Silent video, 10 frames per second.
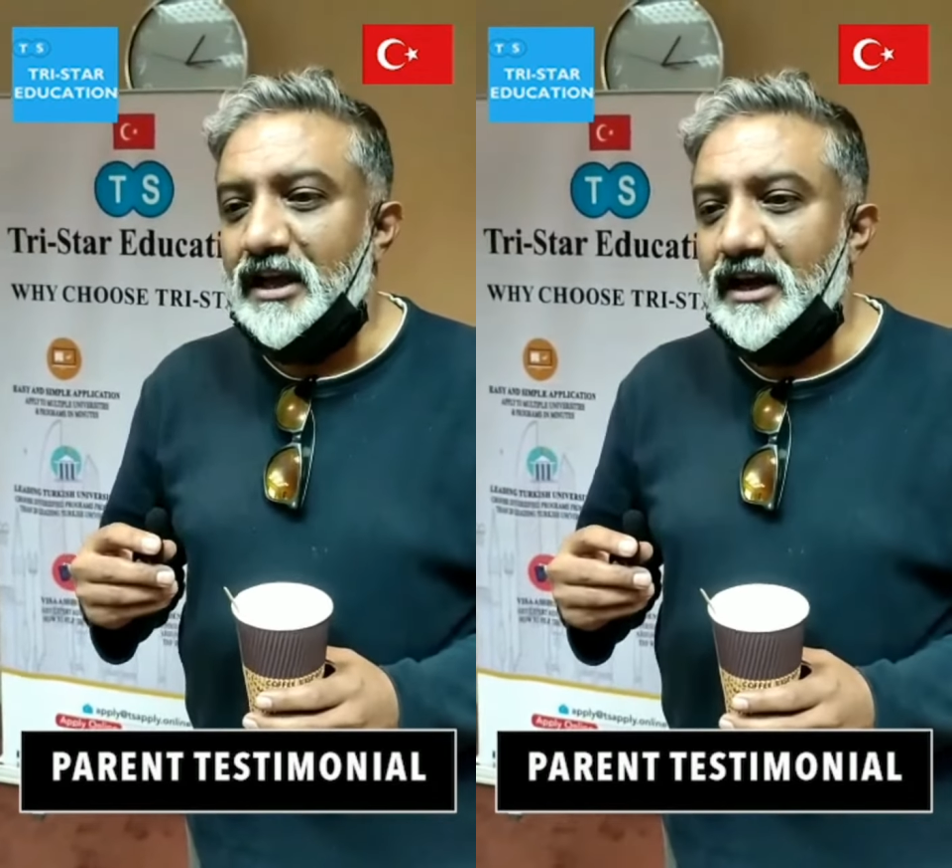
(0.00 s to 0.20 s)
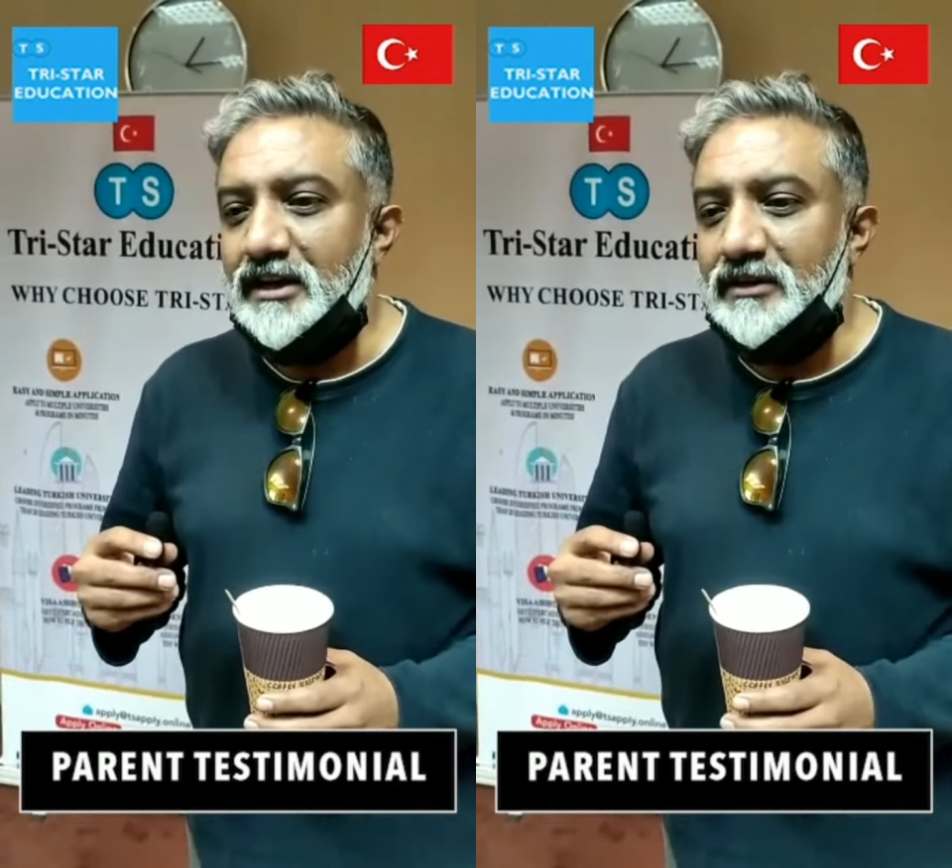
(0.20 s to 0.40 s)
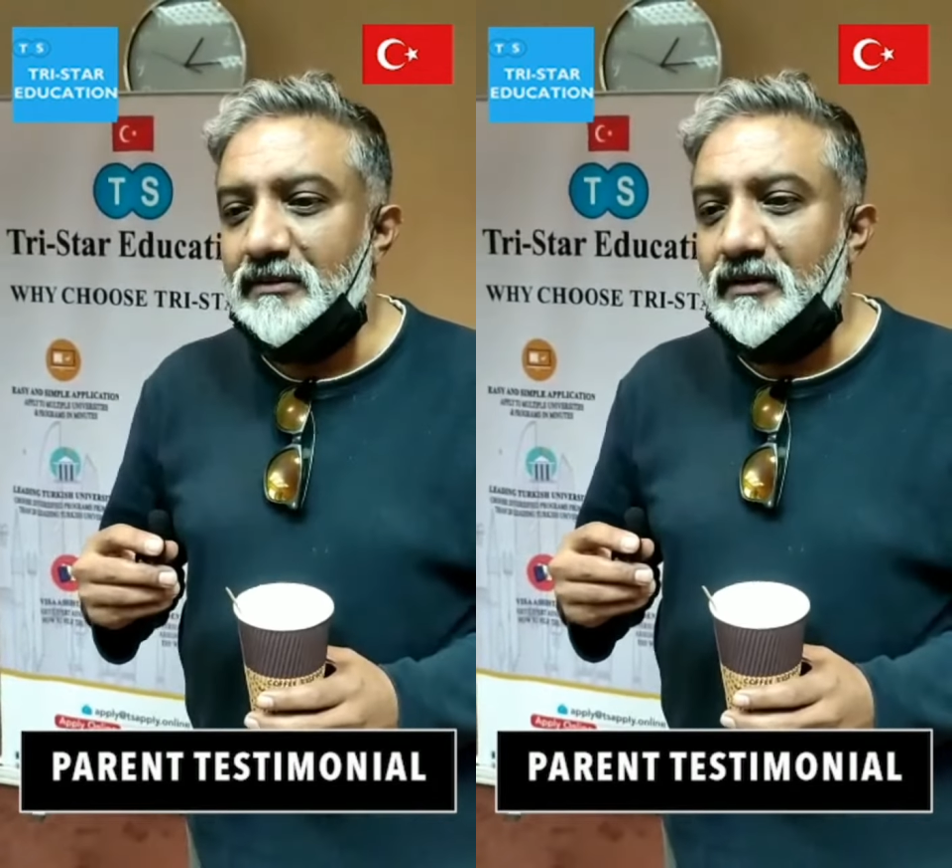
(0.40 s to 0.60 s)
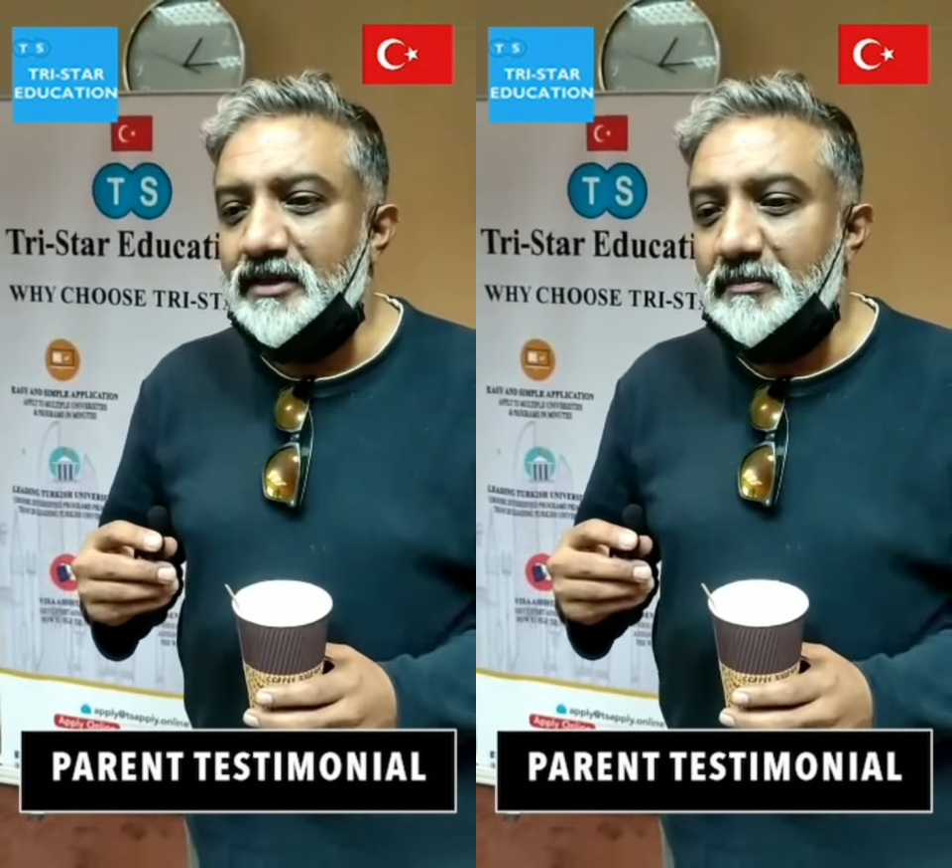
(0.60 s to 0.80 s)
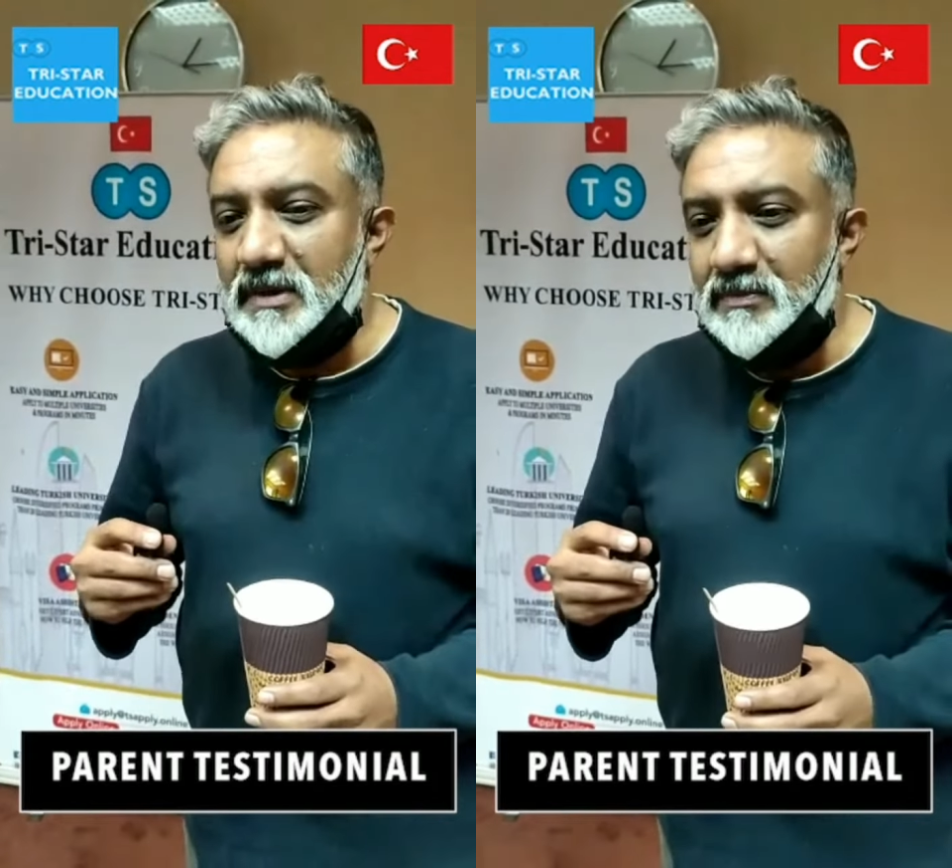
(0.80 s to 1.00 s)
And
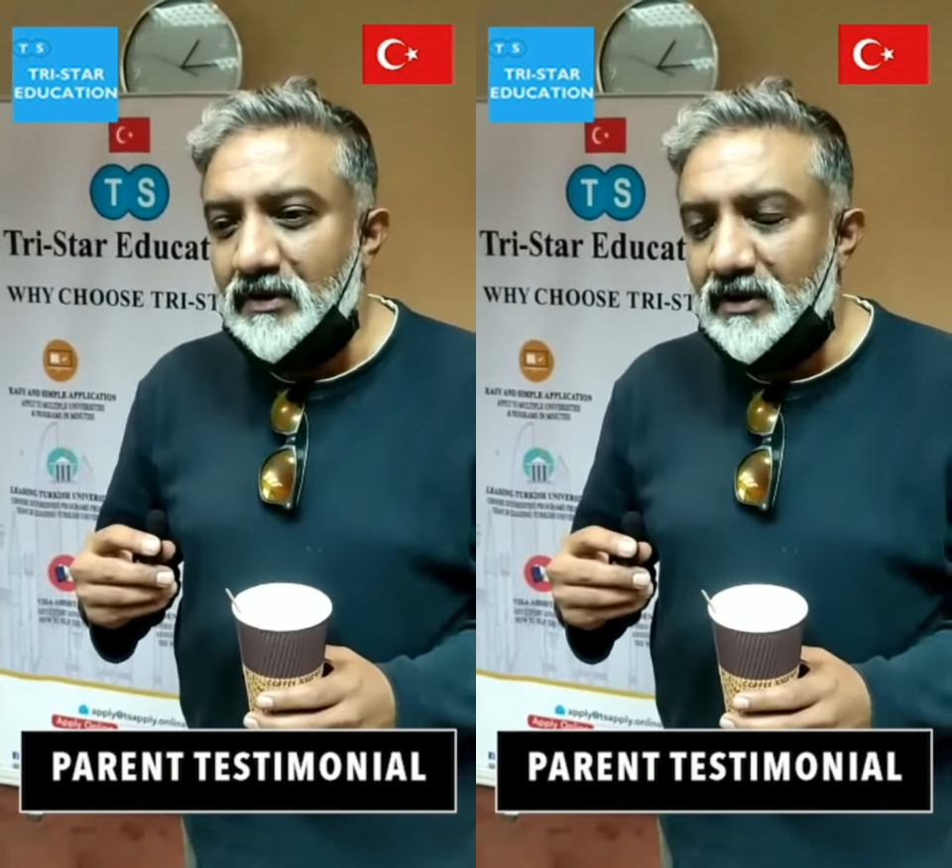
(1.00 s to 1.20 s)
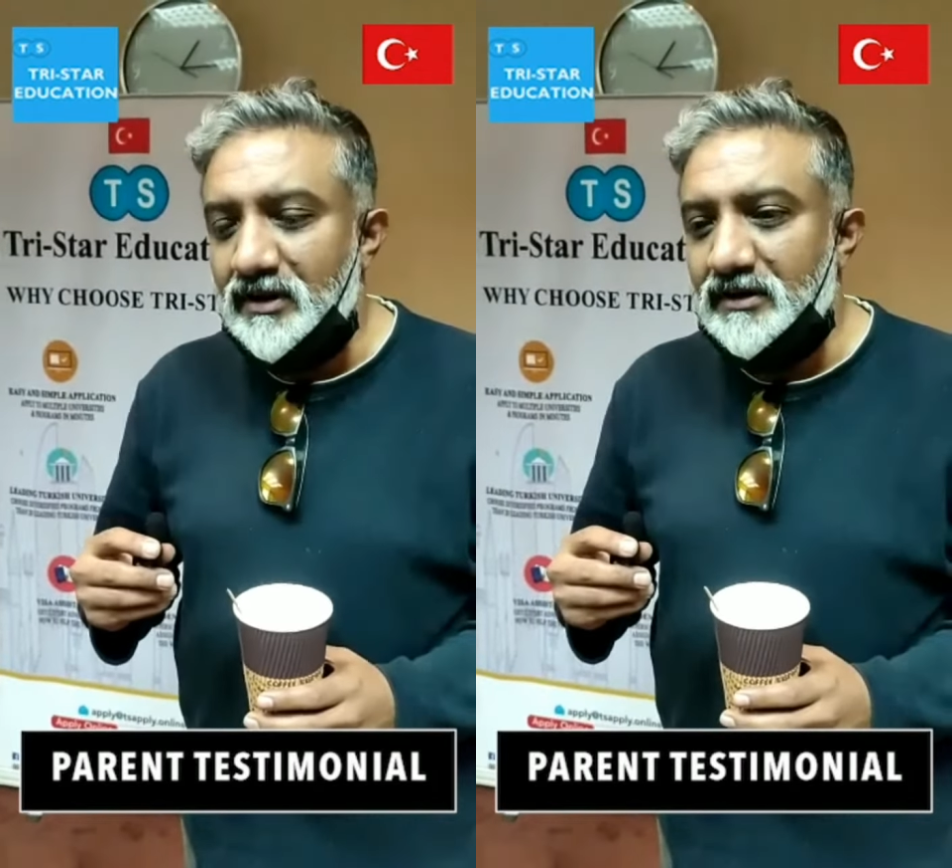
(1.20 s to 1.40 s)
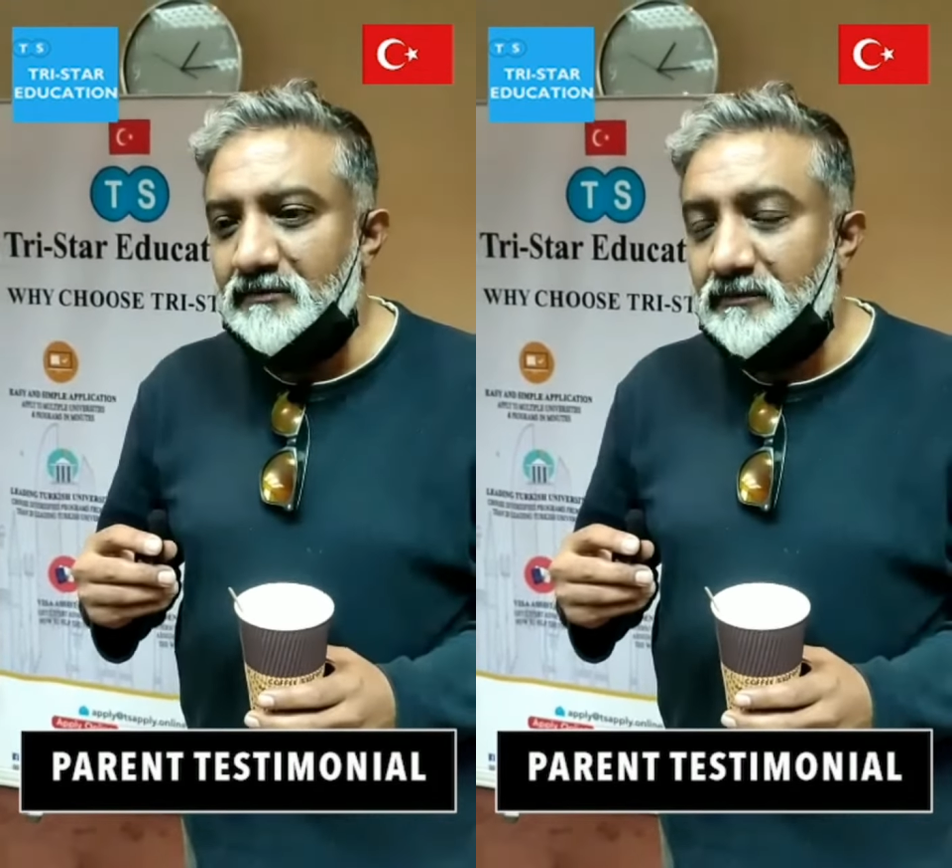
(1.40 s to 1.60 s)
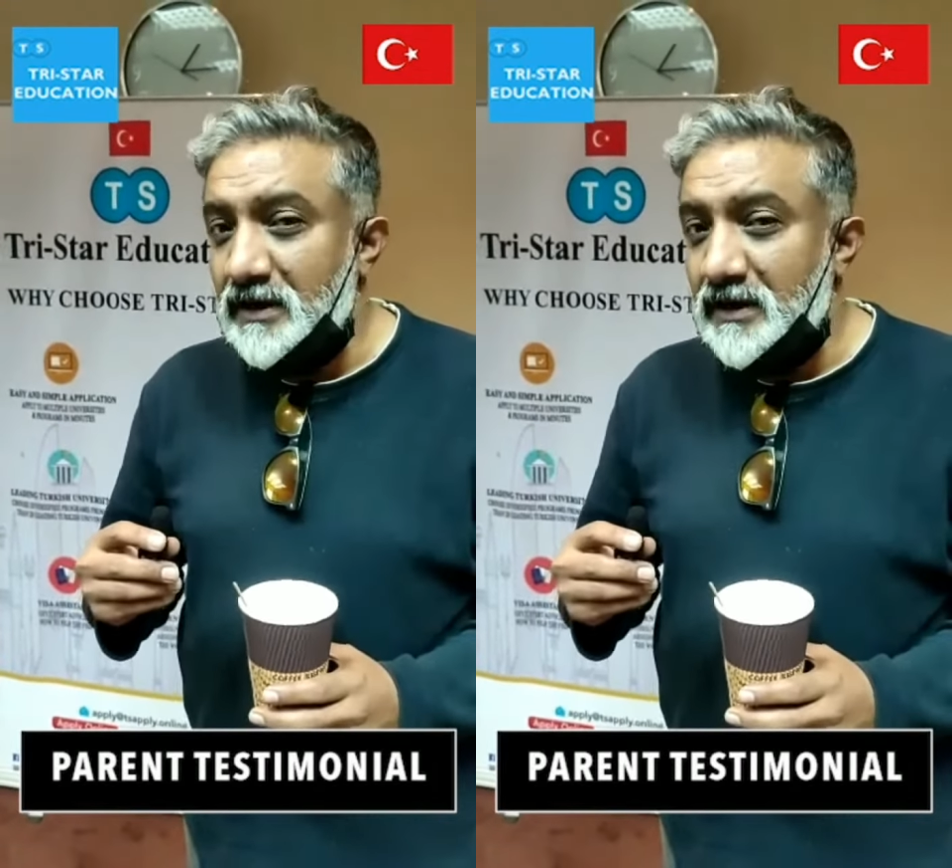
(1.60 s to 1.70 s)
the people are